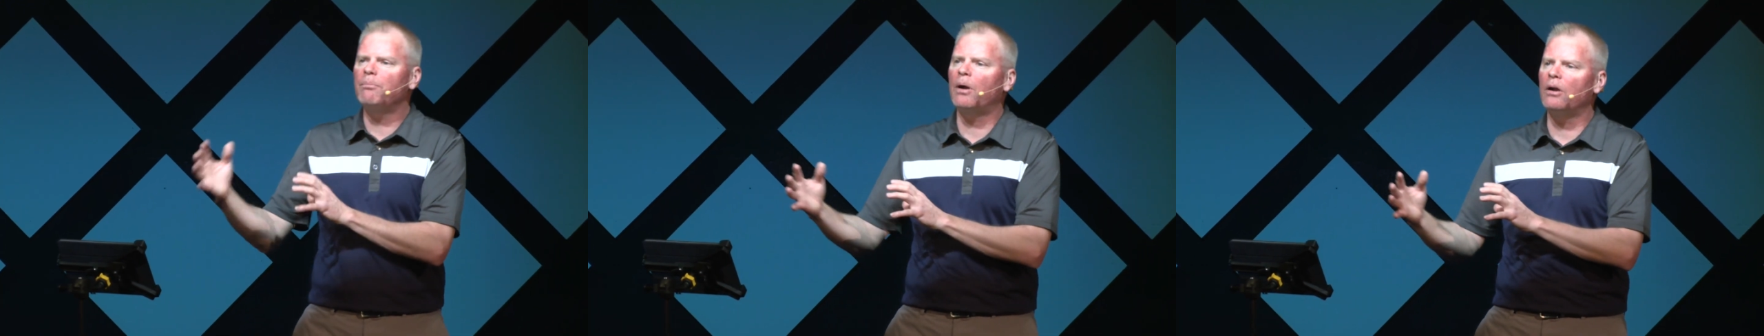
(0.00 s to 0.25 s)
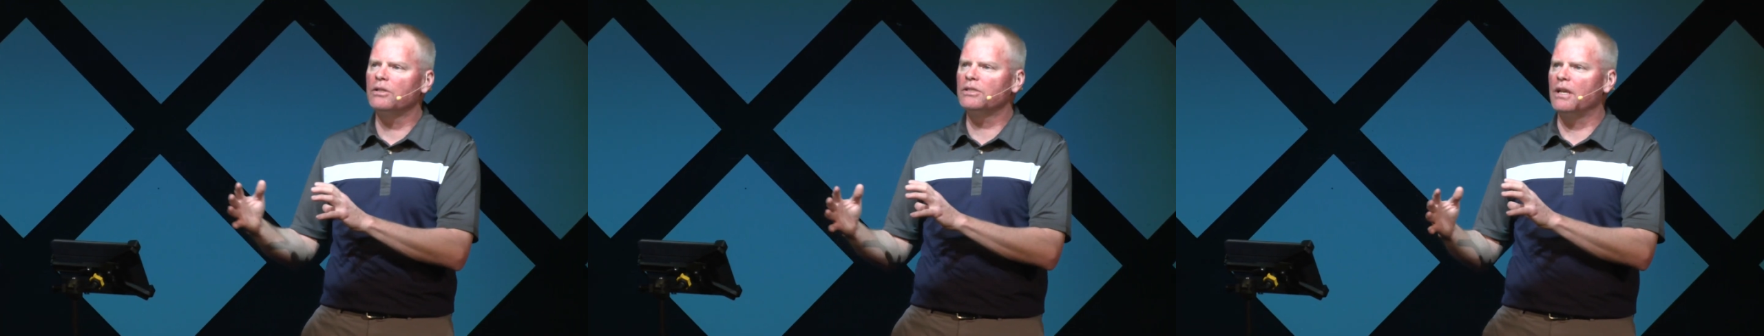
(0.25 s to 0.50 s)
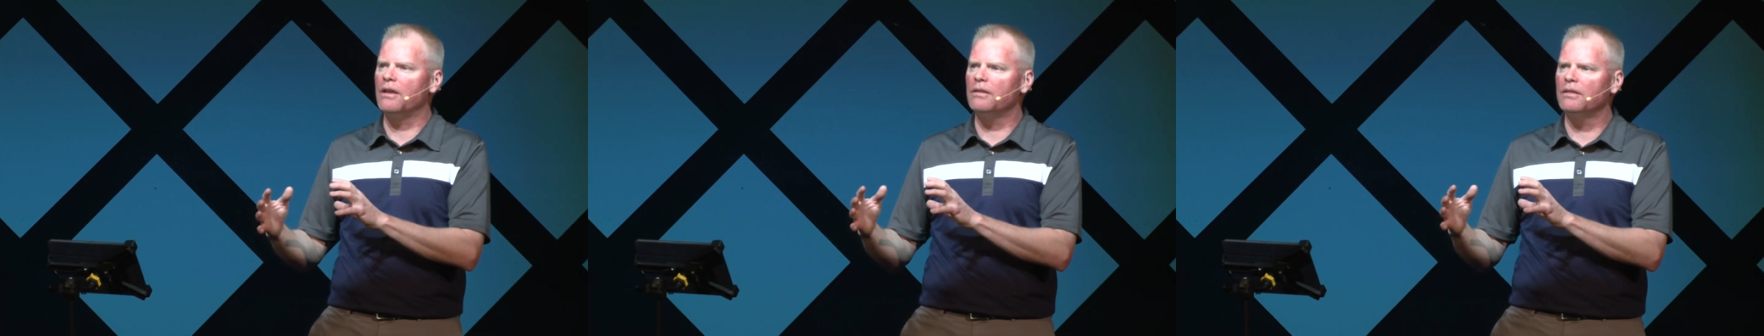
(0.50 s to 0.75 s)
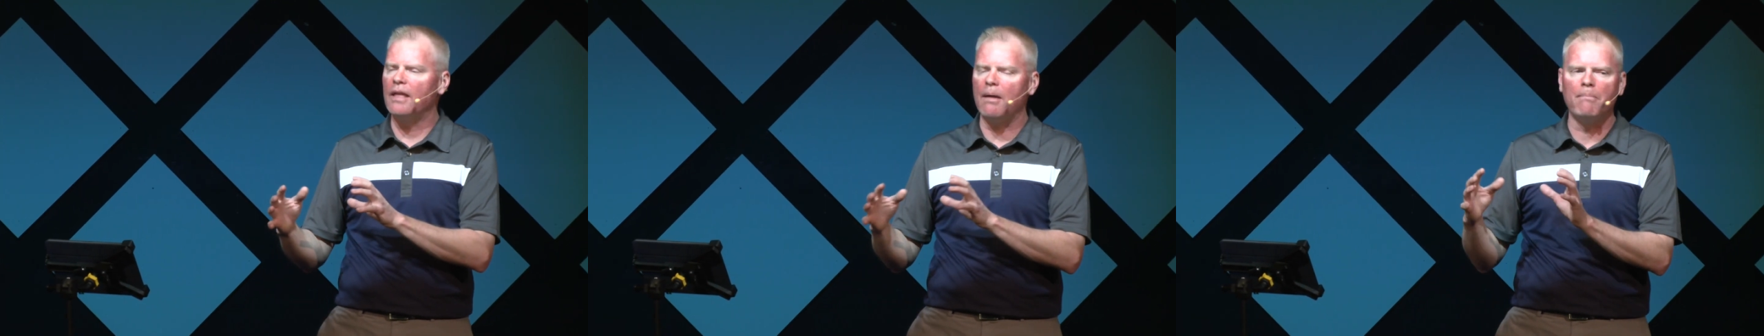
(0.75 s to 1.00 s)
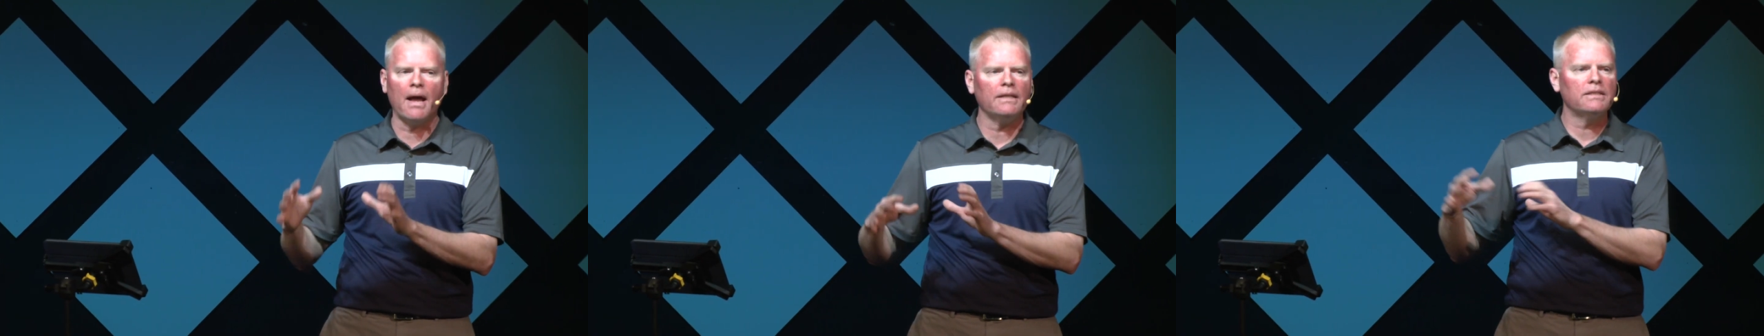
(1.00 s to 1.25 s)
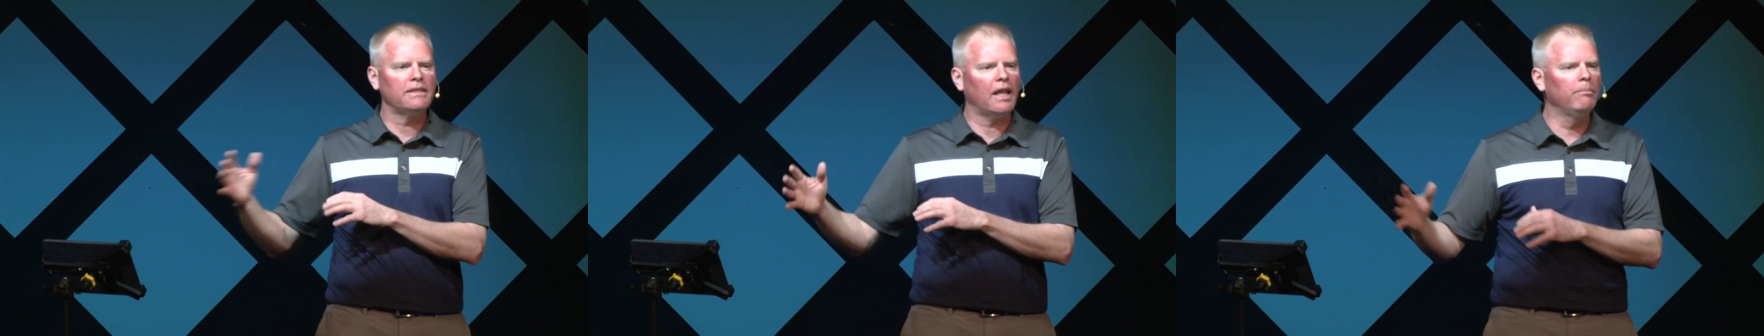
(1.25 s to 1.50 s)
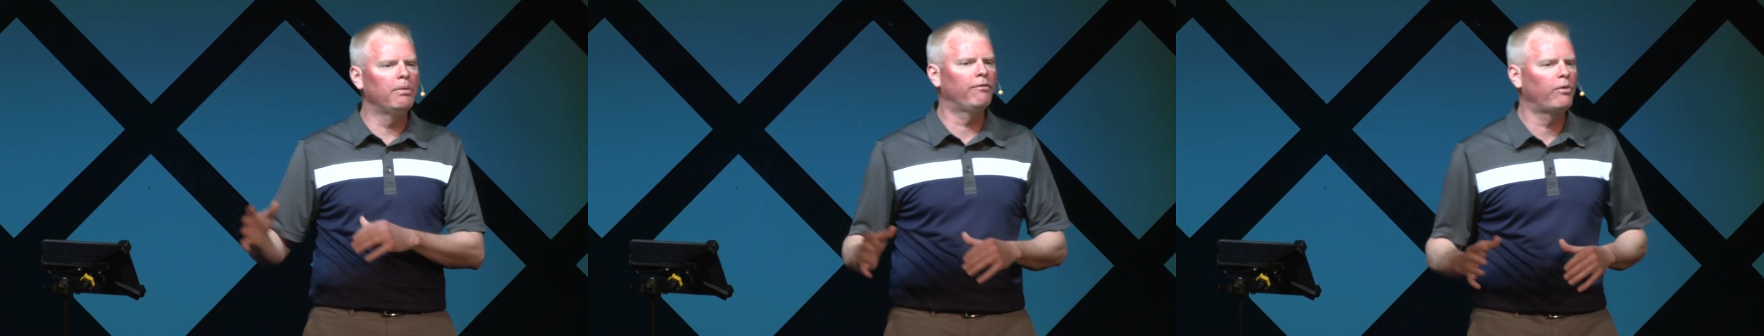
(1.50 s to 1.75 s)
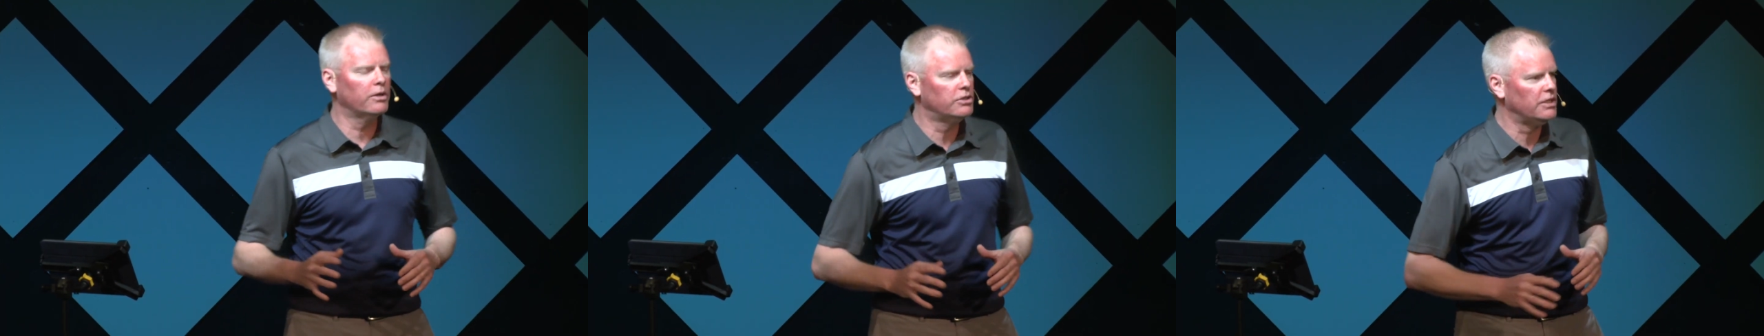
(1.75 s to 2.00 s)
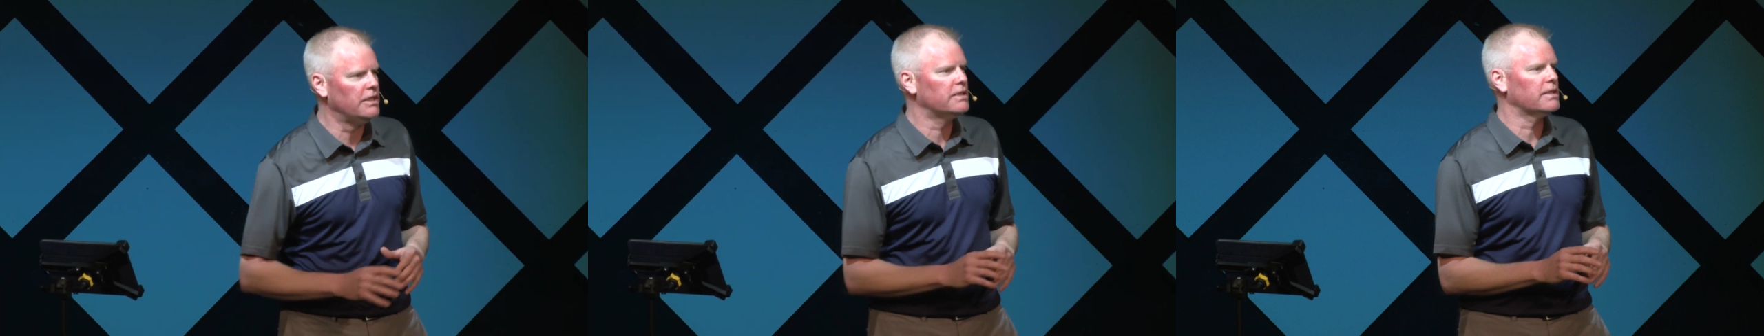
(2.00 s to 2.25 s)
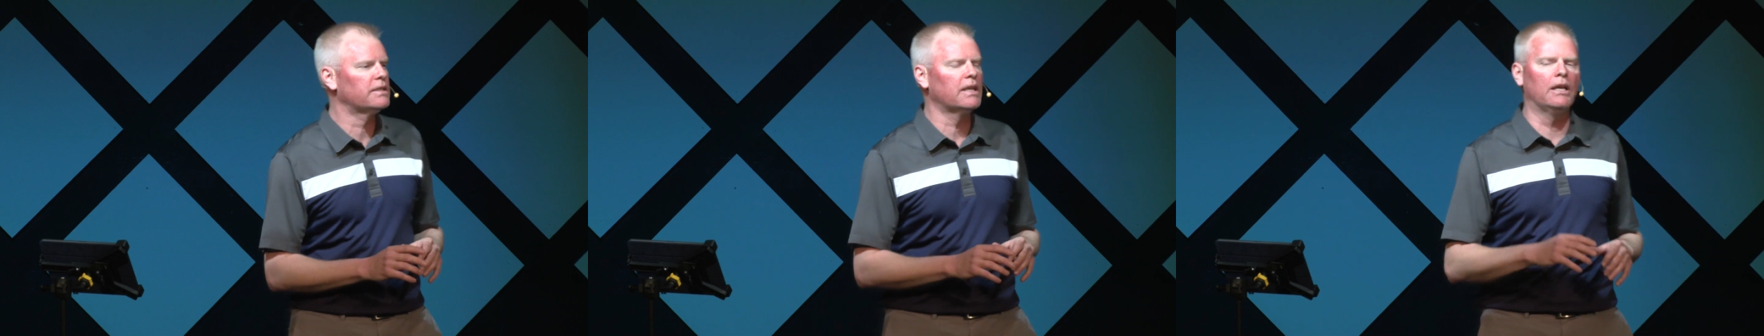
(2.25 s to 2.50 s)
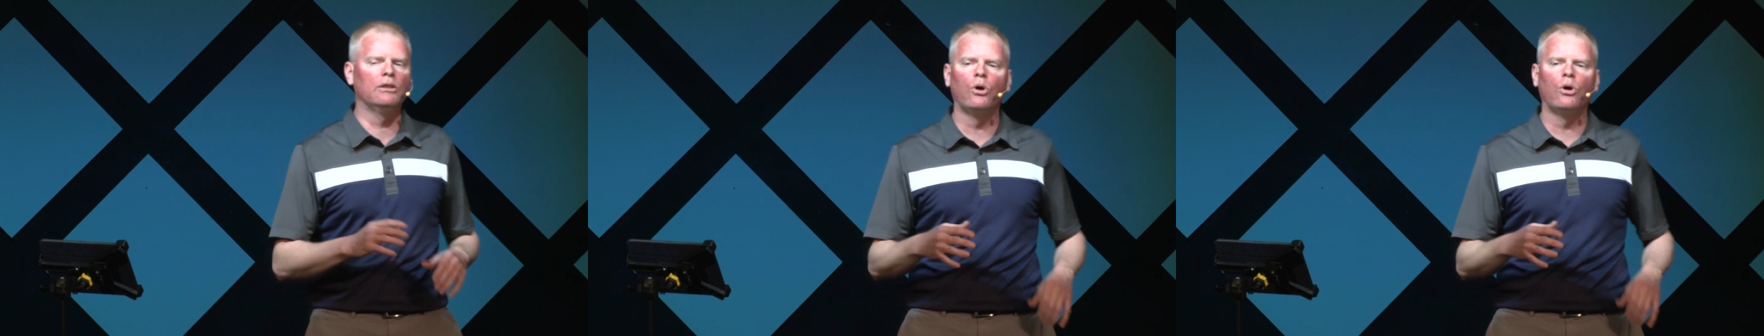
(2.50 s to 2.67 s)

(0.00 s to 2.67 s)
person that might stand before Jesus saying,